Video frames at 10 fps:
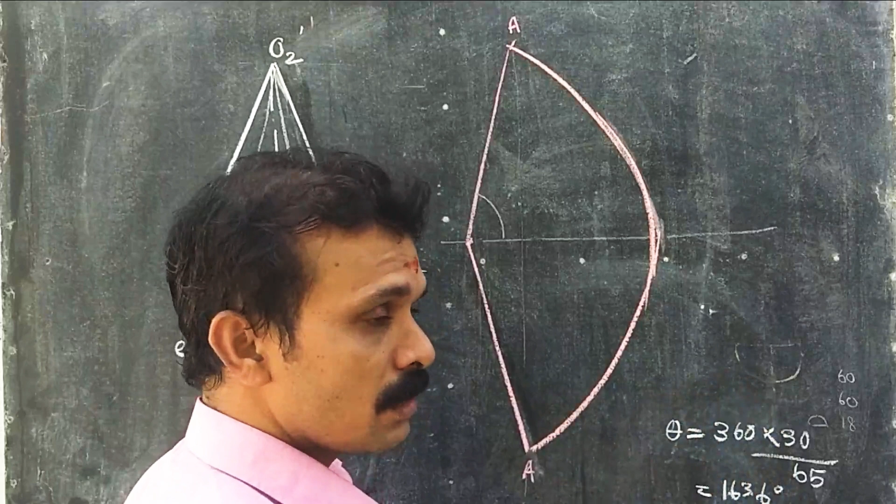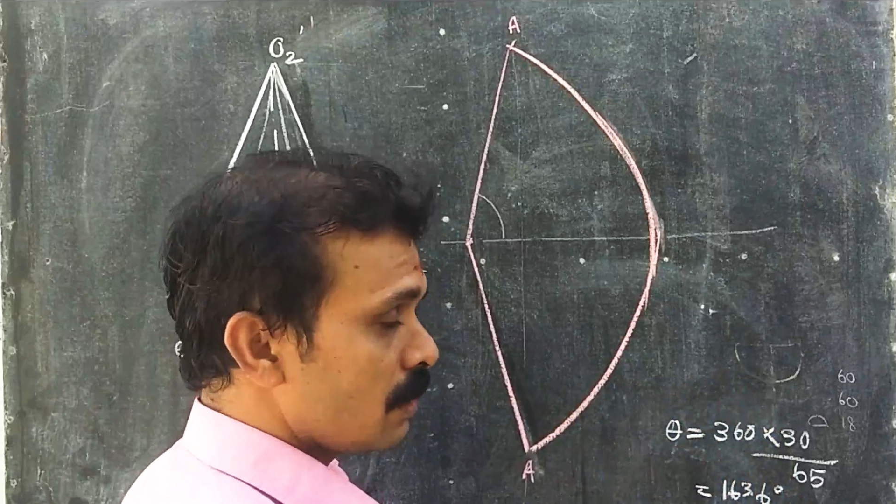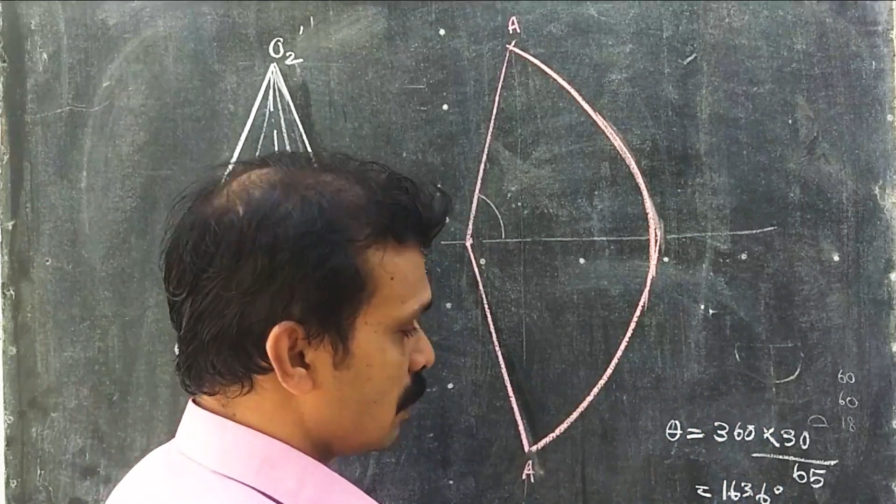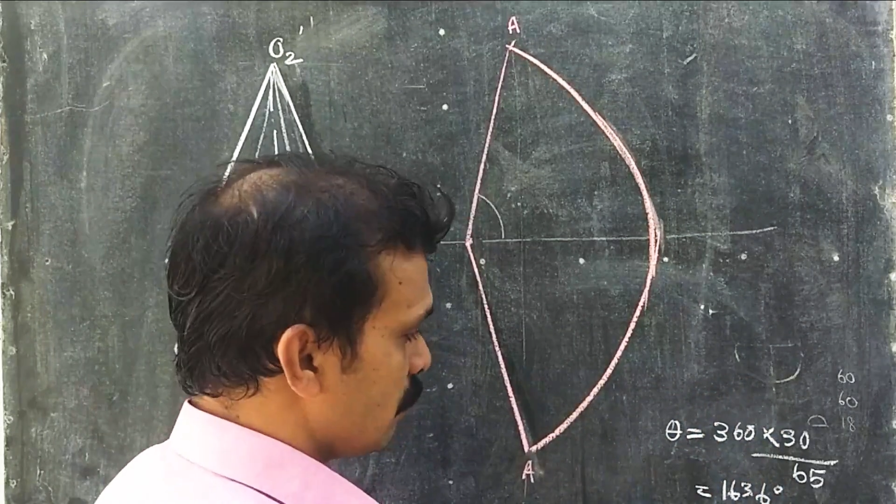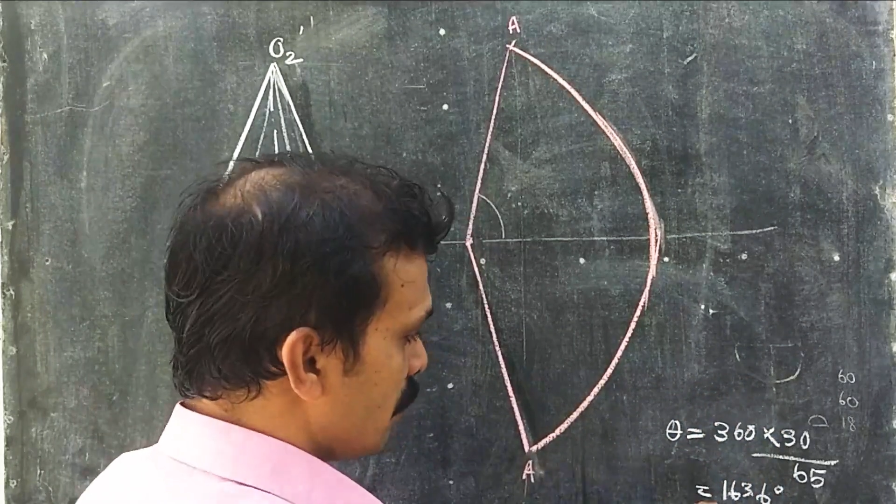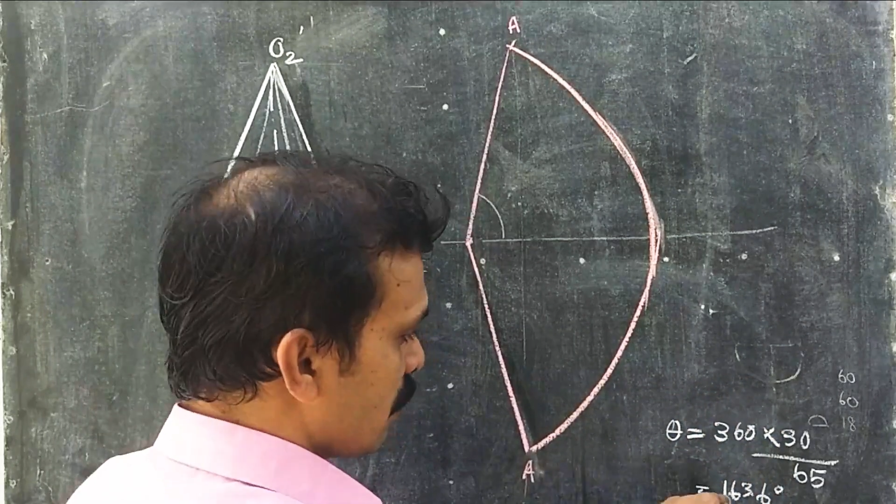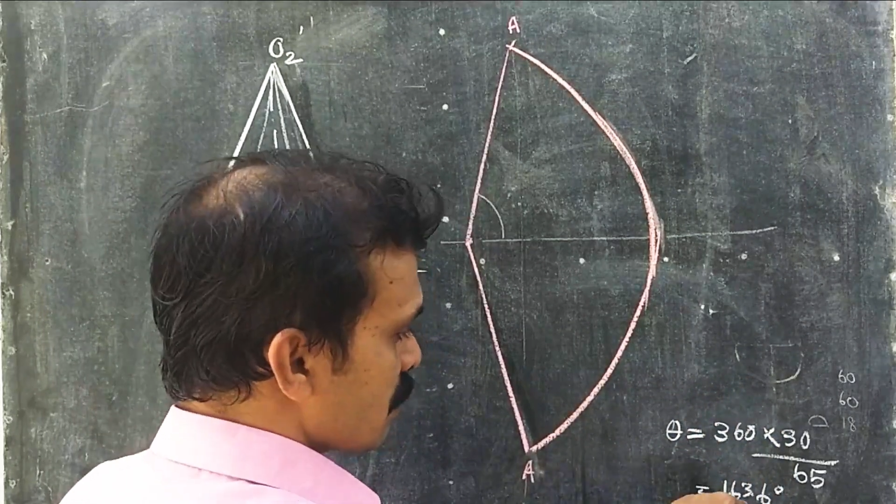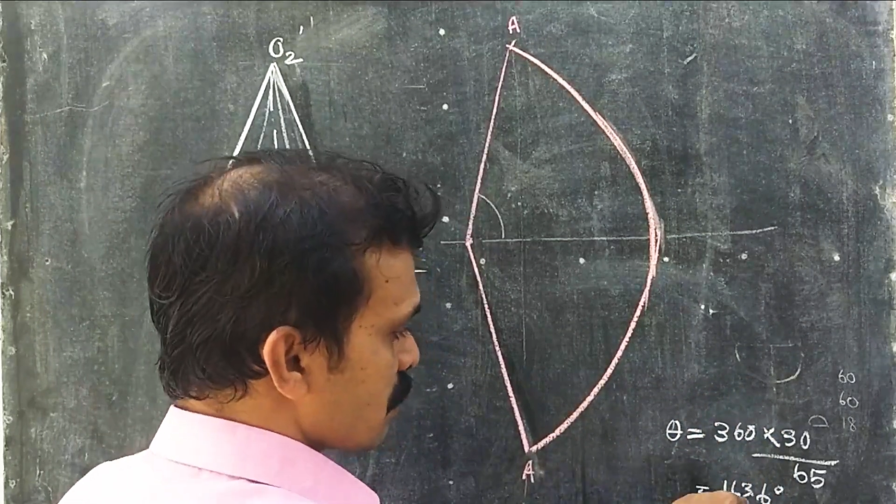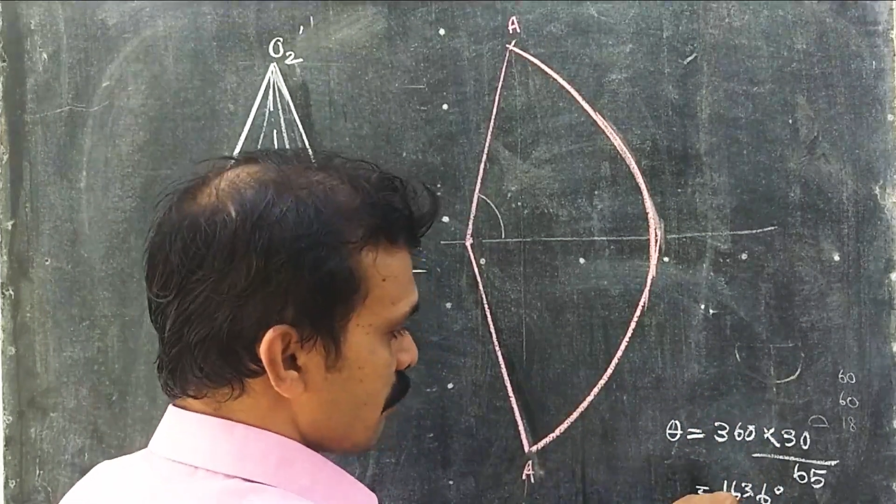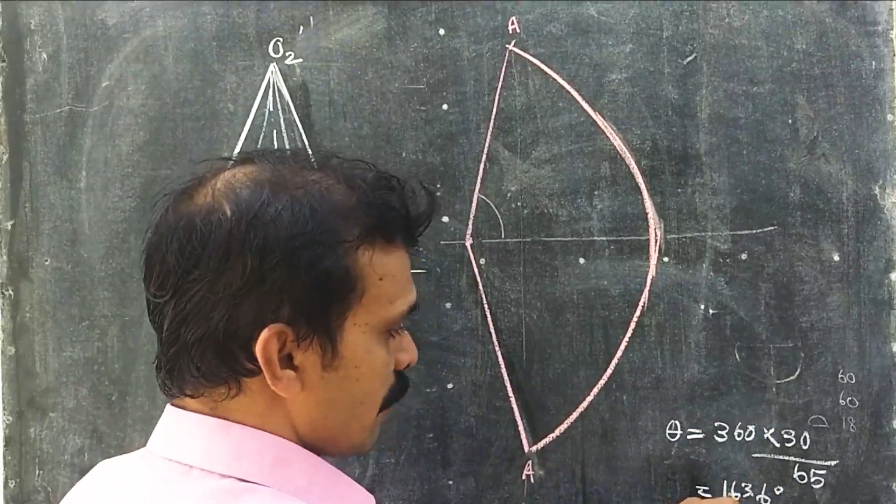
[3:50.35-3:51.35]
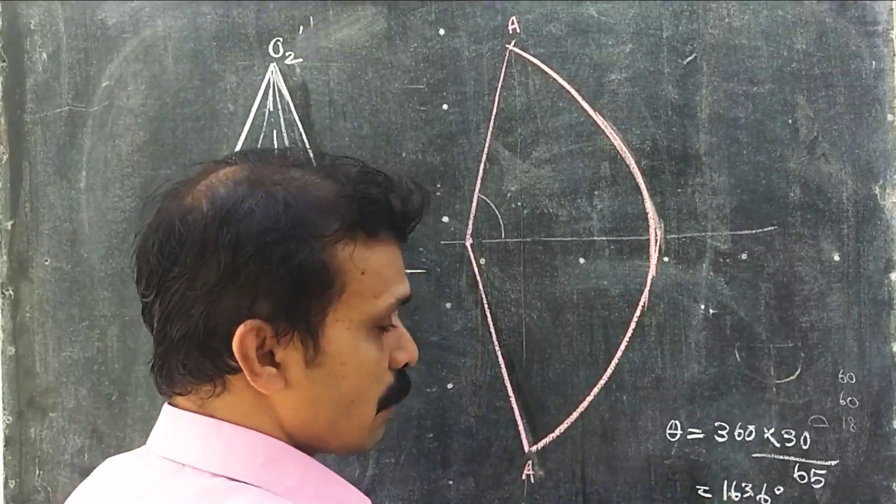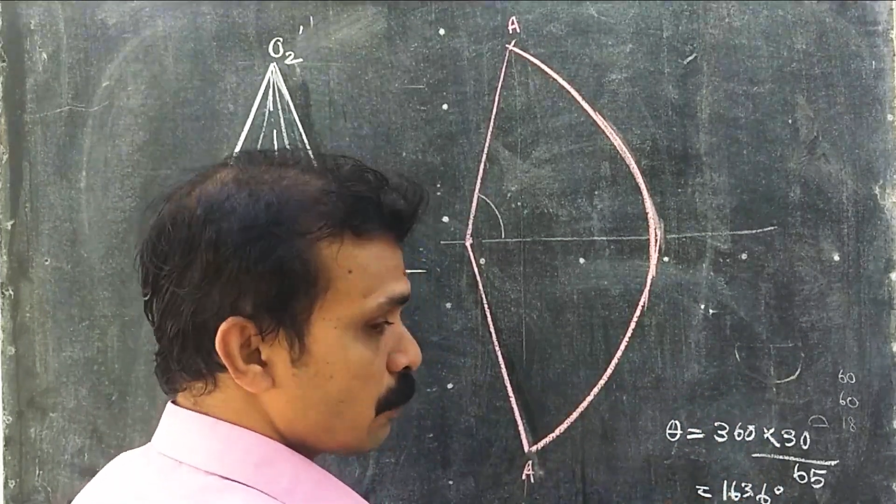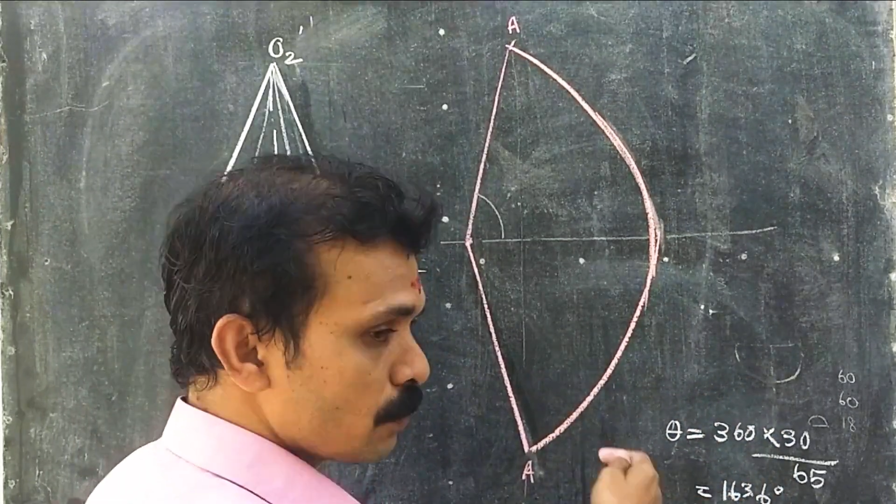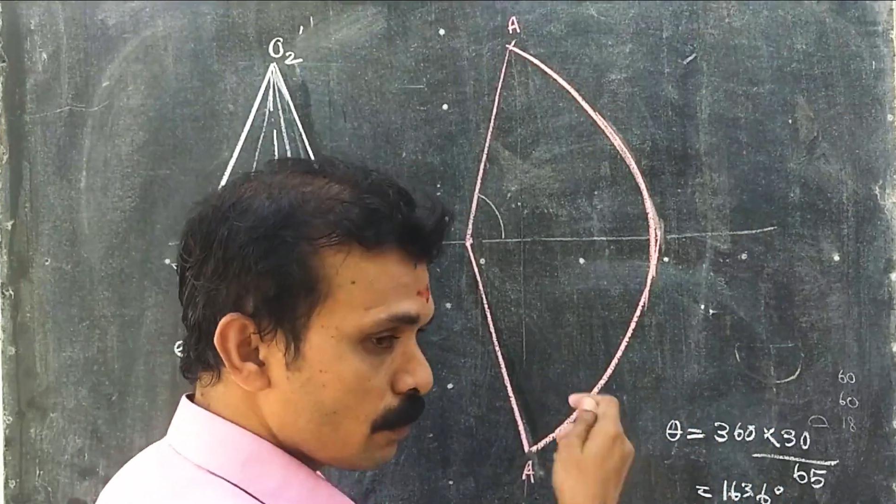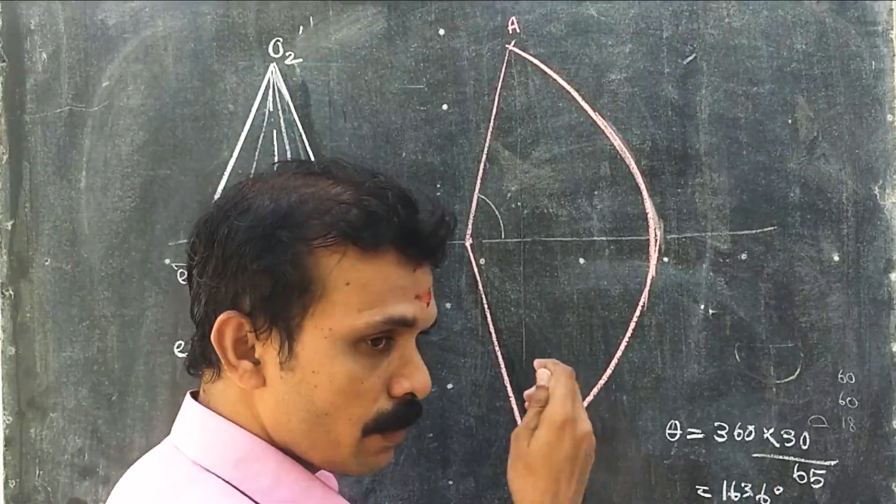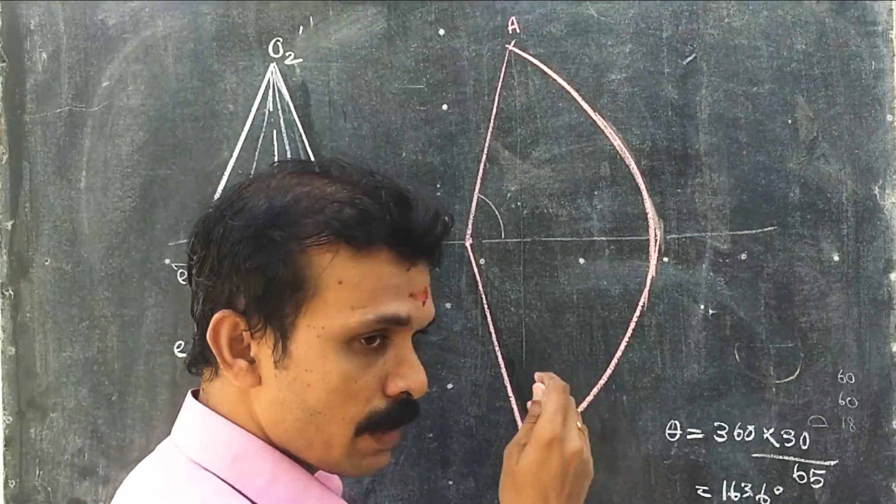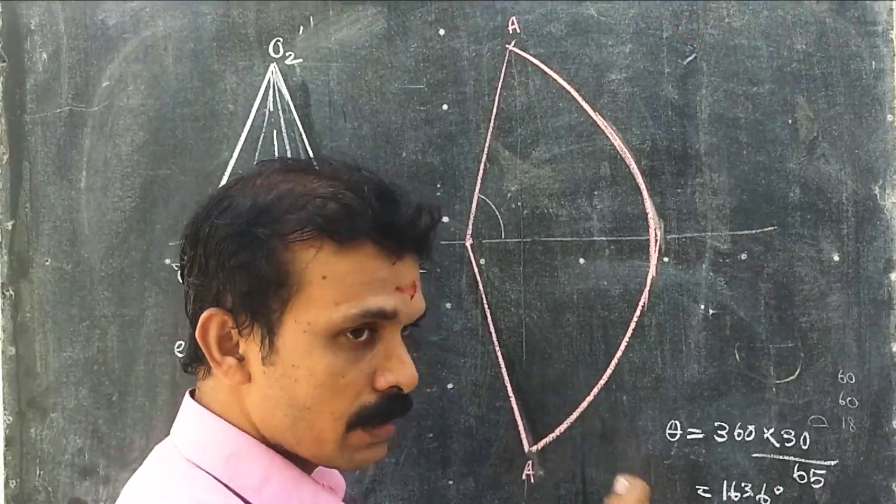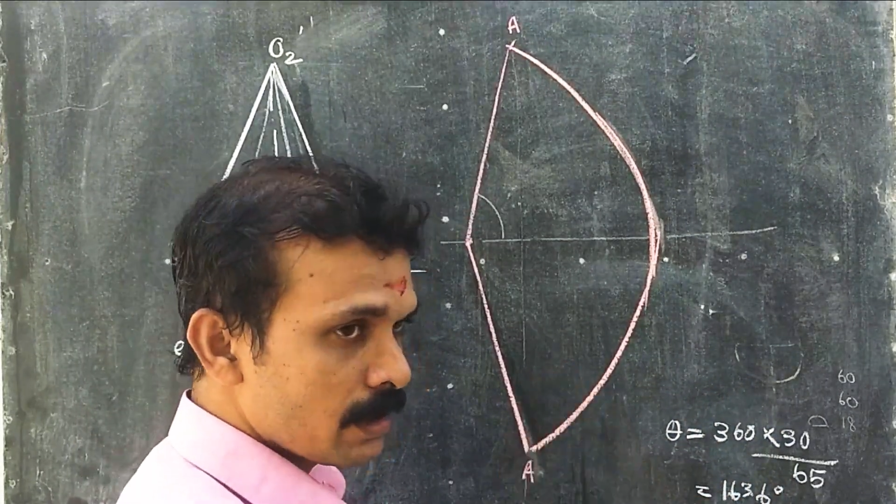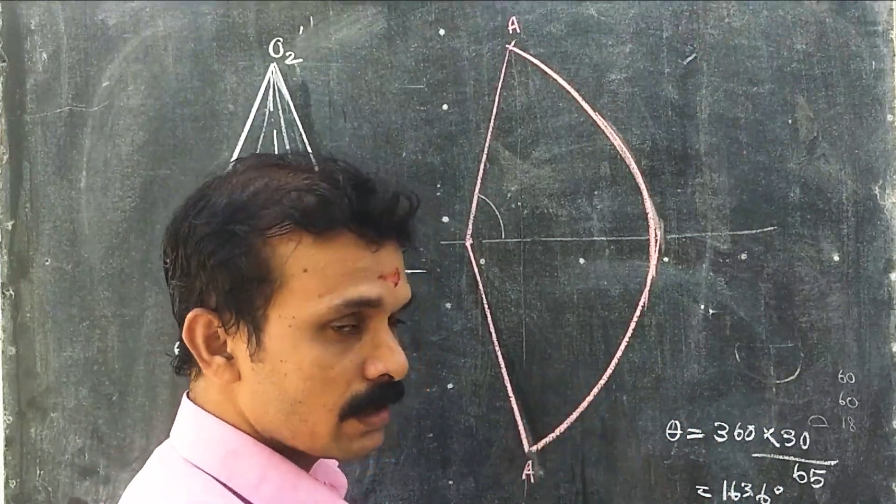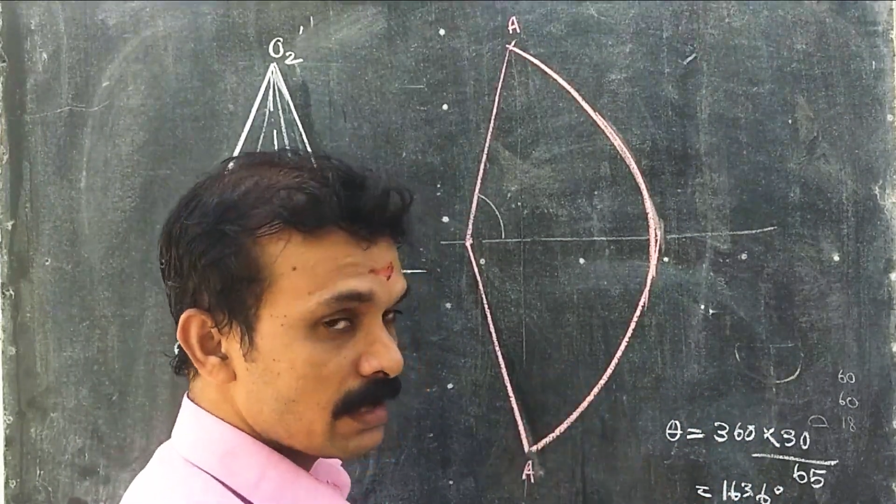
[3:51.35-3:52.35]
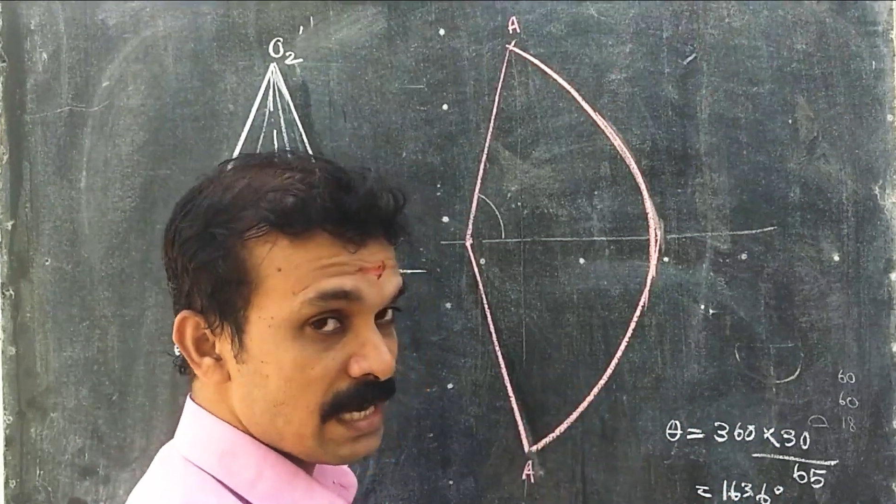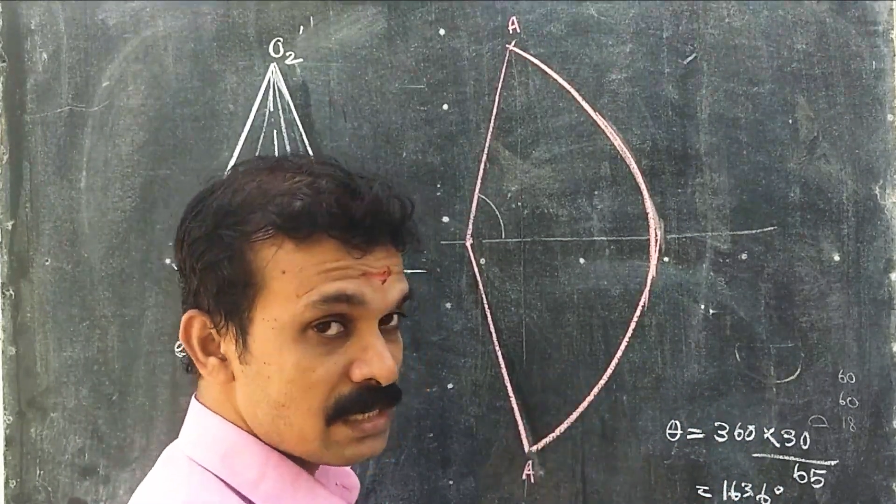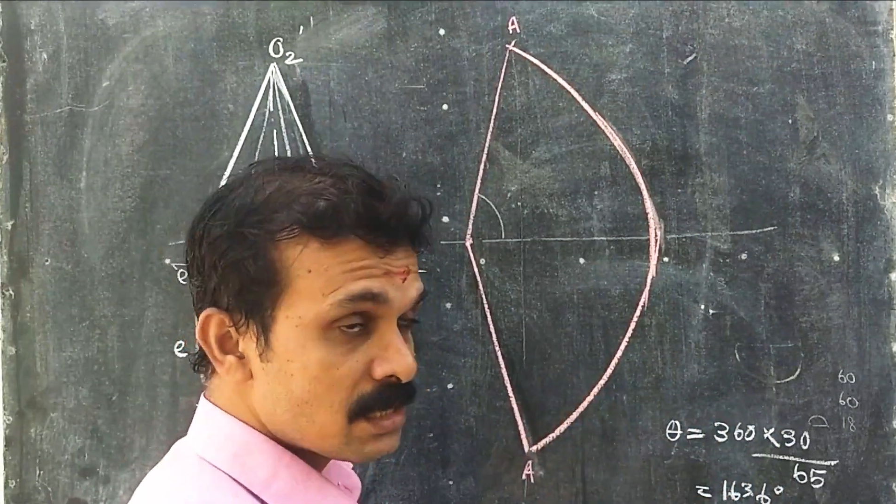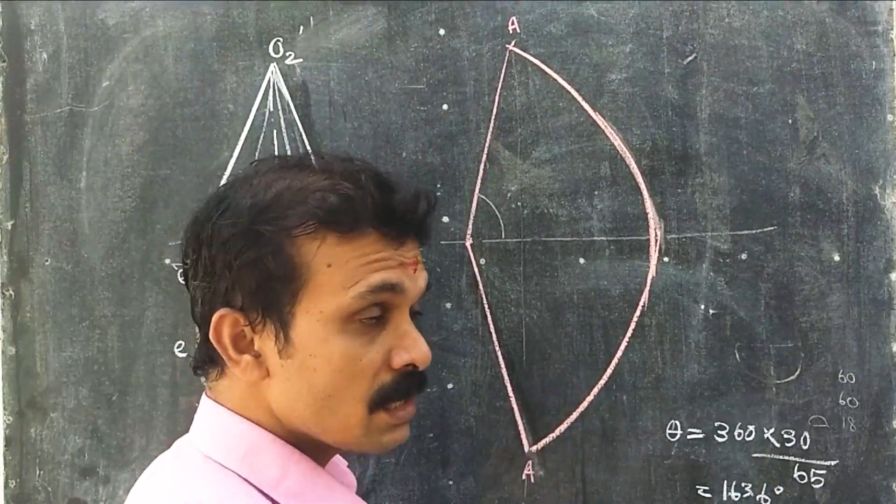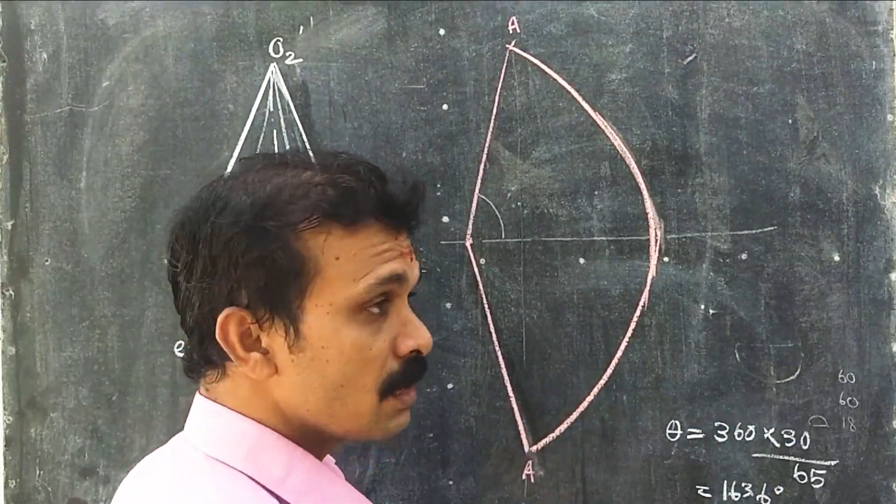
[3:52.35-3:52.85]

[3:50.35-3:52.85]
uh, divide this value by 8